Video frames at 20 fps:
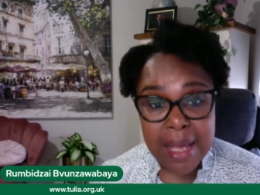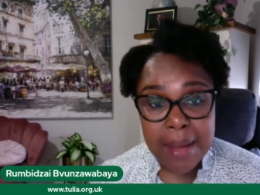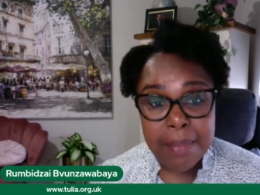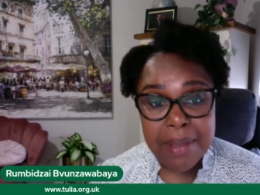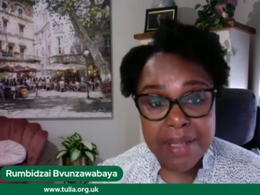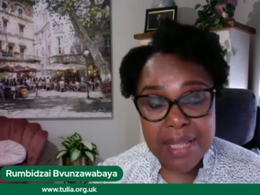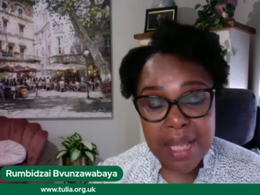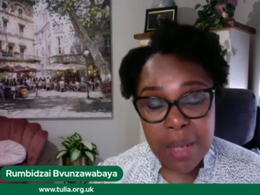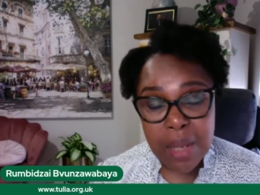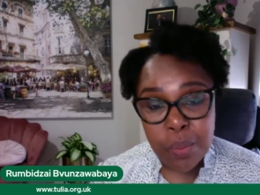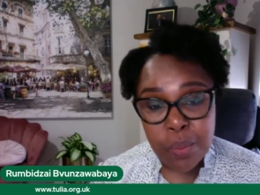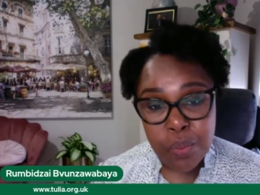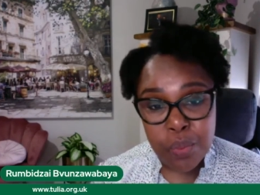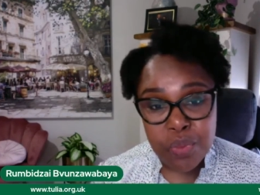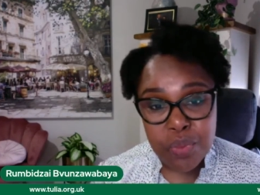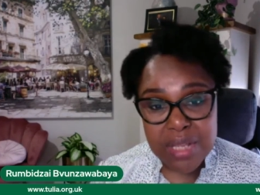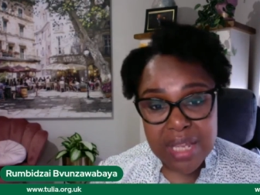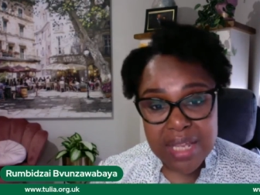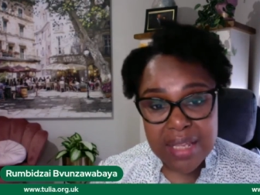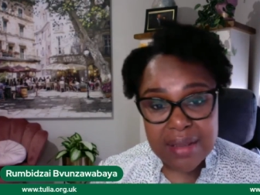But
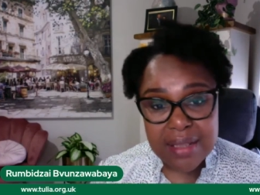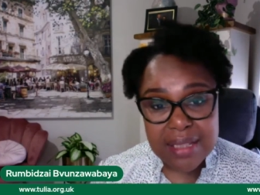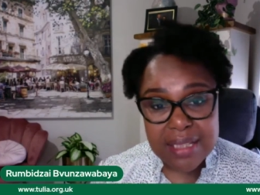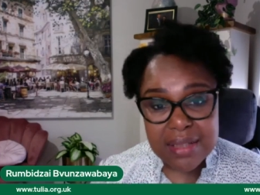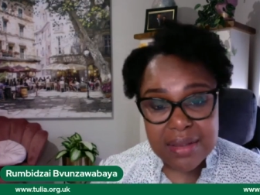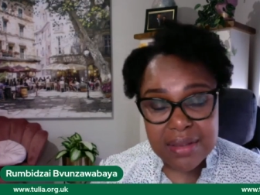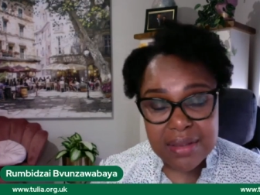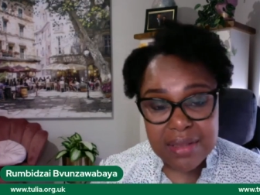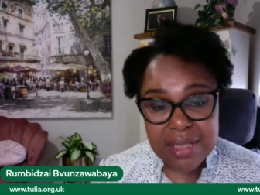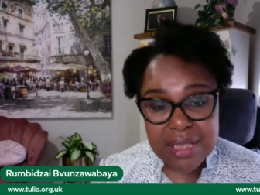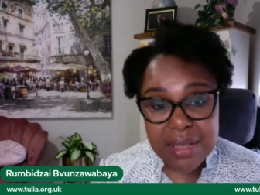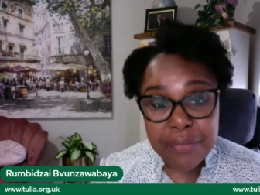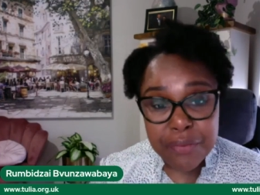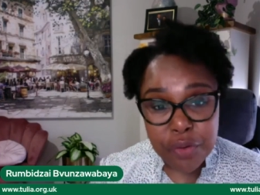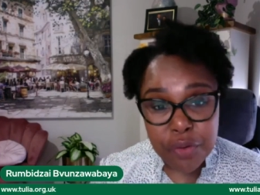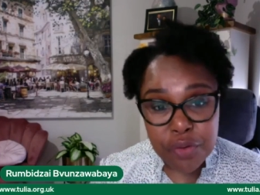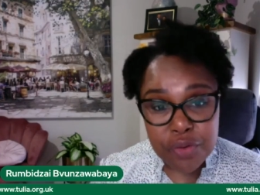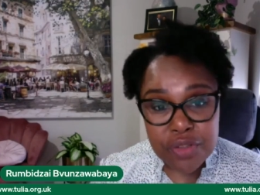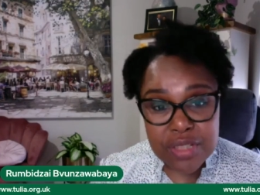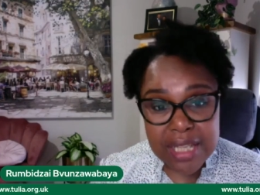it's
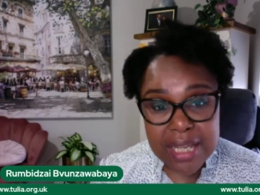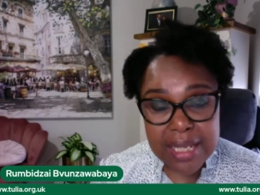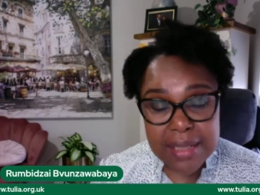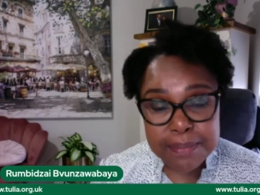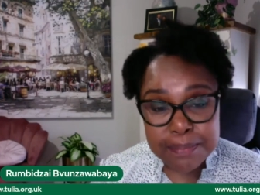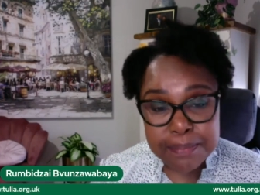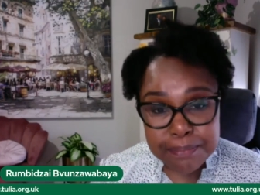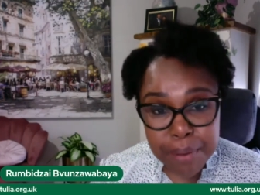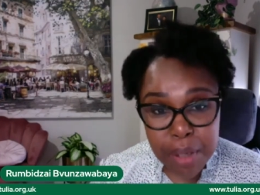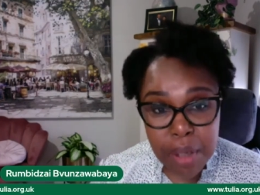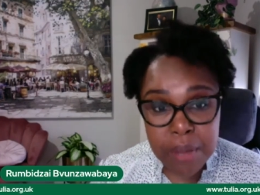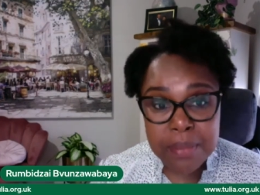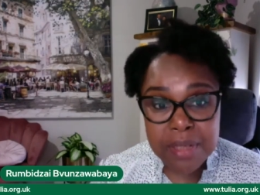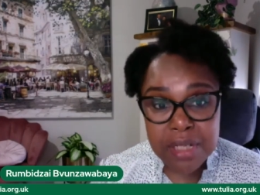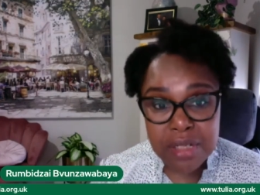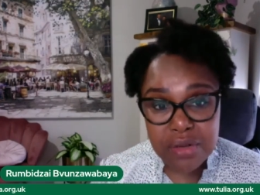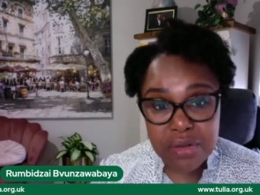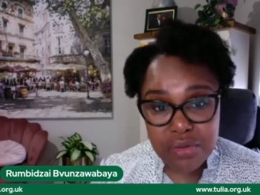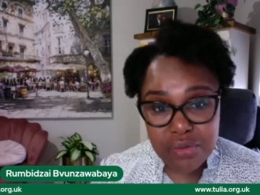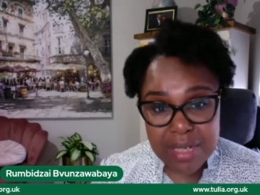difficult to get
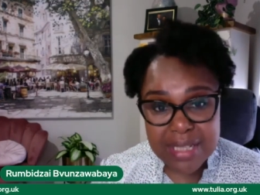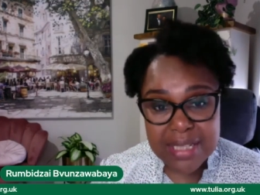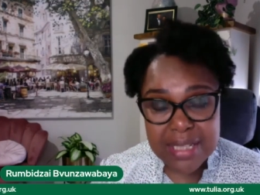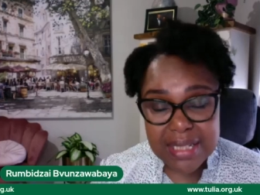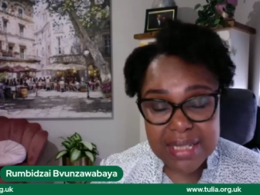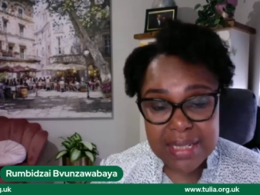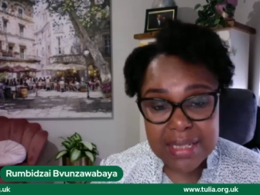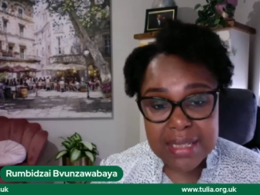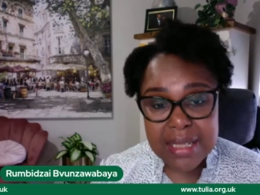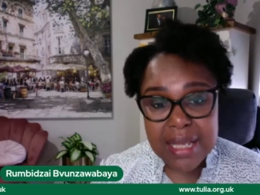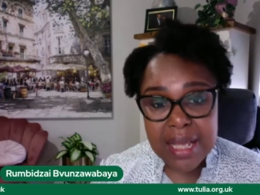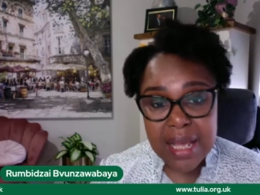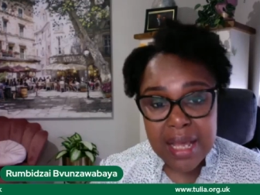permanent residence.